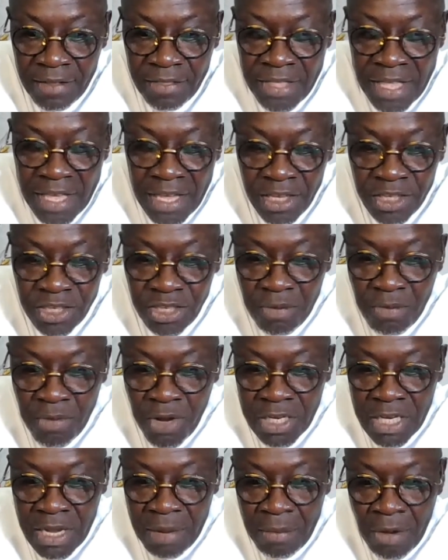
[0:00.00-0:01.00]
Thank you so
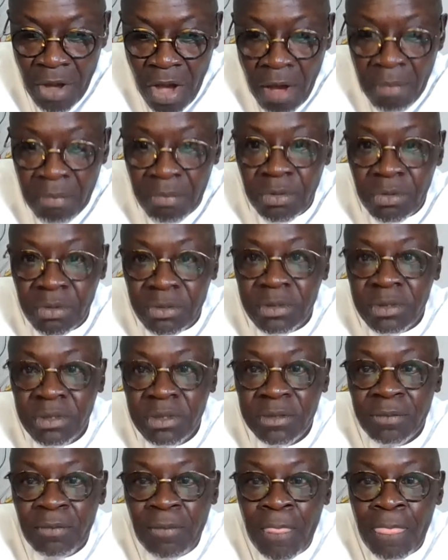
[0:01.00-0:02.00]
much. I'm humbled.
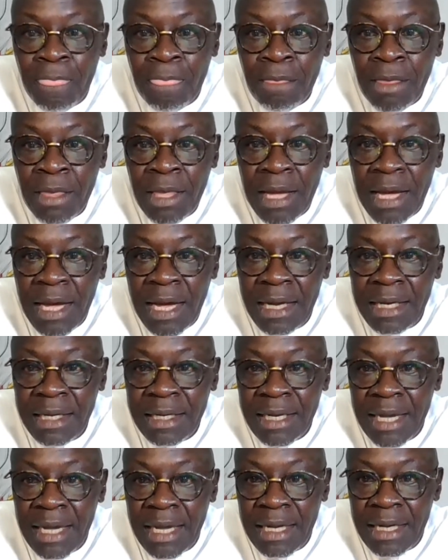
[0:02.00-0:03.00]

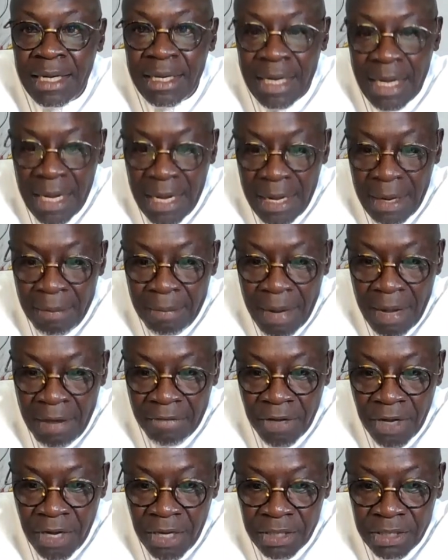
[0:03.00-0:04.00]
And then
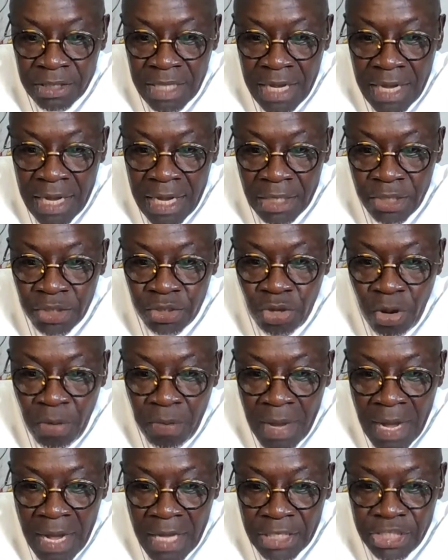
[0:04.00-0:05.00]
I've got
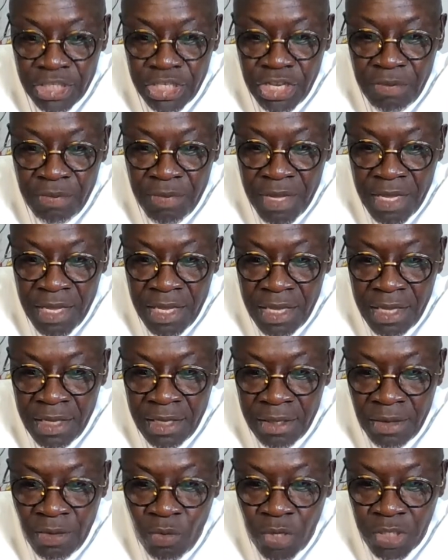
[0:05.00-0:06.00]
Tom
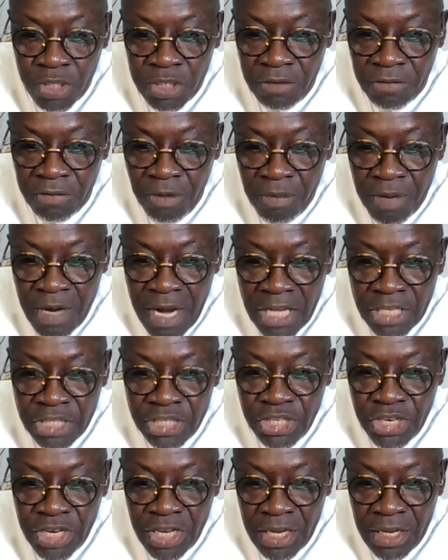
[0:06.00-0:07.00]
Ajimi watching from
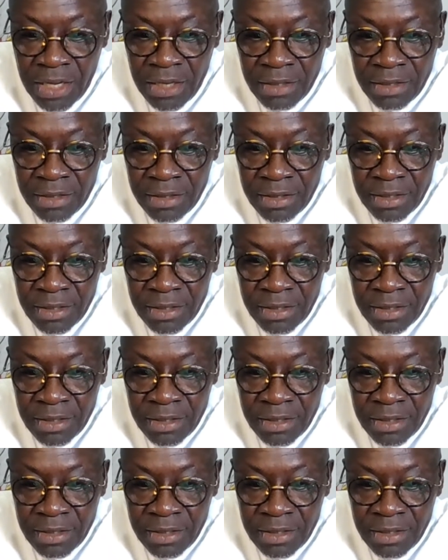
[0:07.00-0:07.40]
Nigeria.